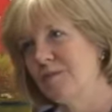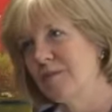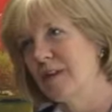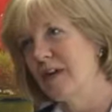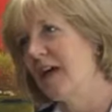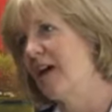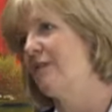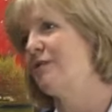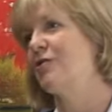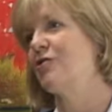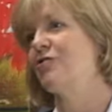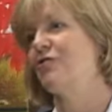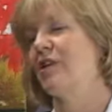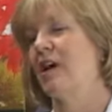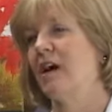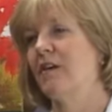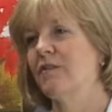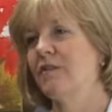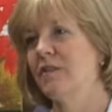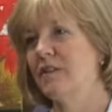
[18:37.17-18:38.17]
they have to
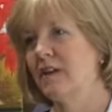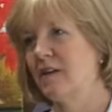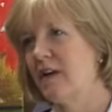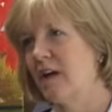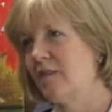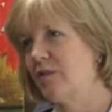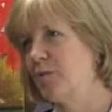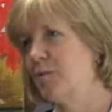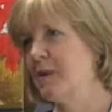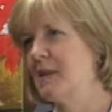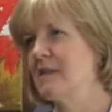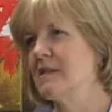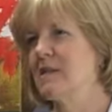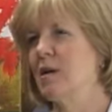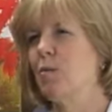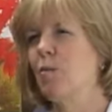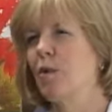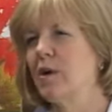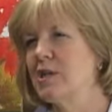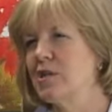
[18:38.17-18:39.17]
travel, they have to be
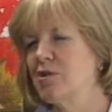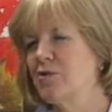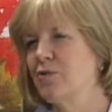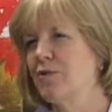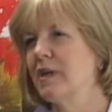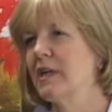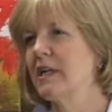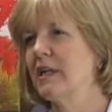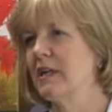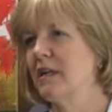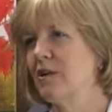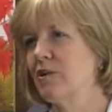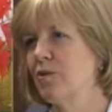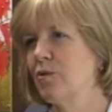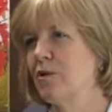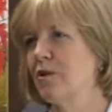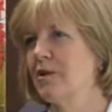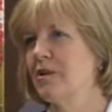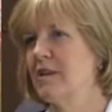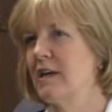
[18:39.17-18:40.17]
somewhat treated in
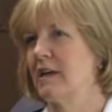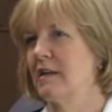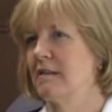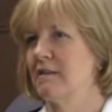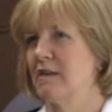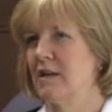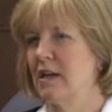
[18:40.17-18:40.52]
order that